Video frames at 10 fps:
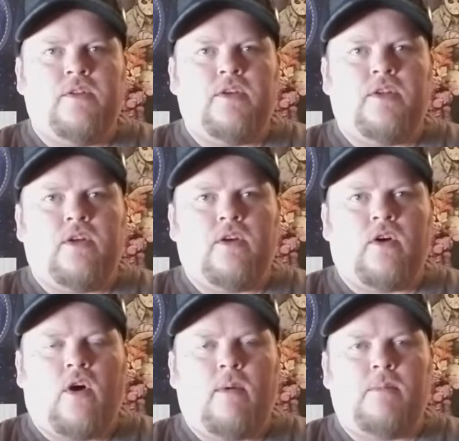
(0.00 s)
you know,
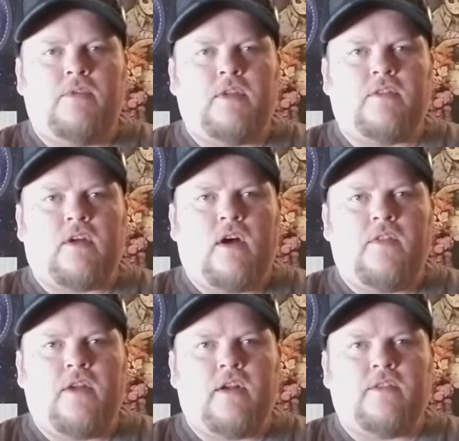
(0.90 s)
all my music that's on
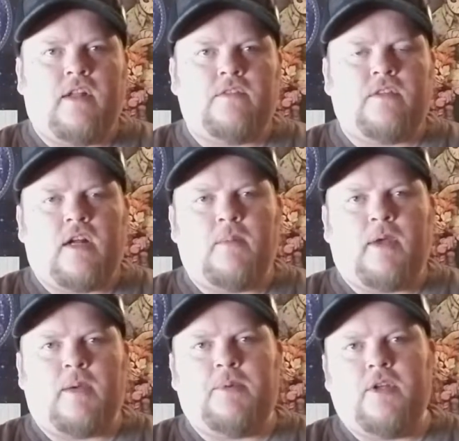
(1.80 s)
there is now stuck on my
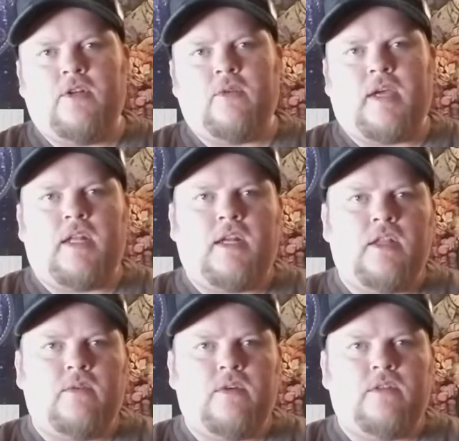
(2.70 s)
computer until I get
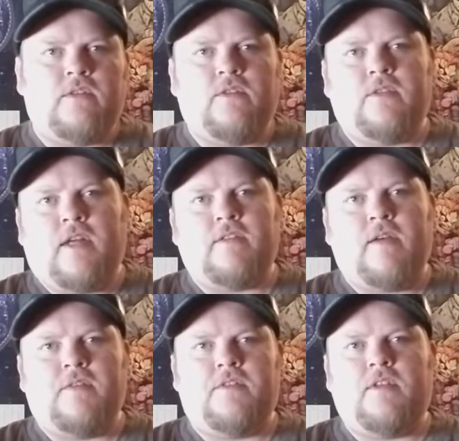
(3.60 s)
another one. So it's nice
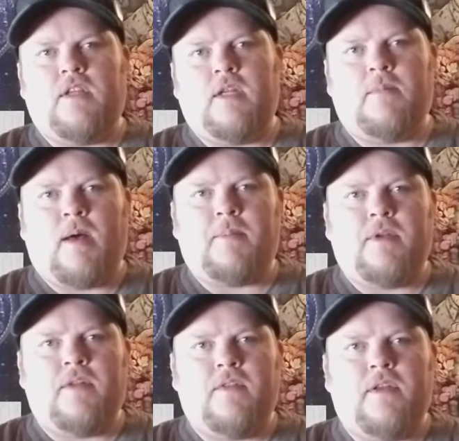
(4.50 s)
having the CD to pop it
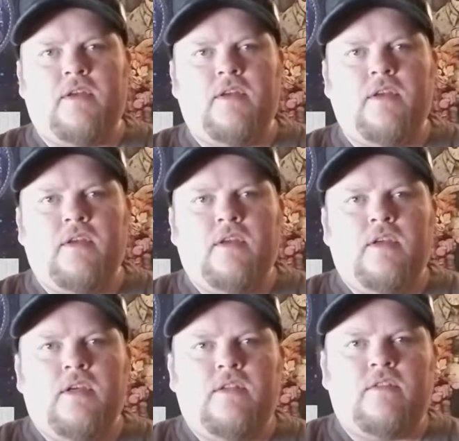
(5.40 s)
in the
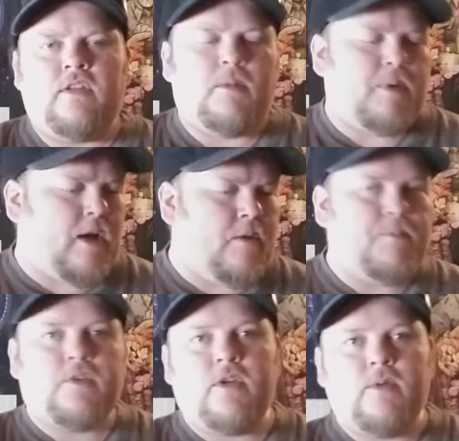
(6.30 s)
CD player.
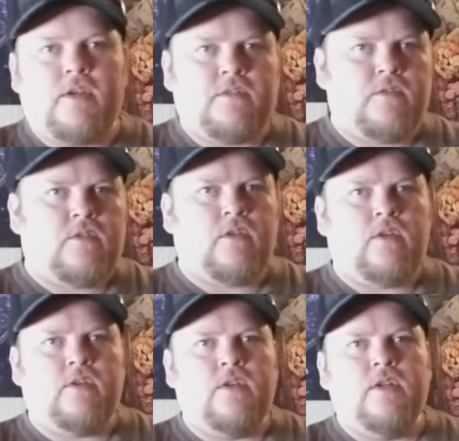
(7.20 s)
So anyways,
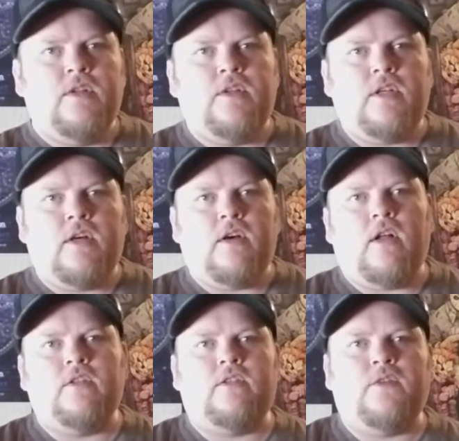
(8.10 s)
you know,
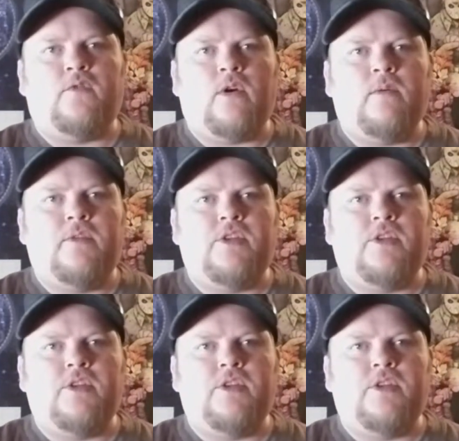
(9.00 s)
I'll just look for them. They're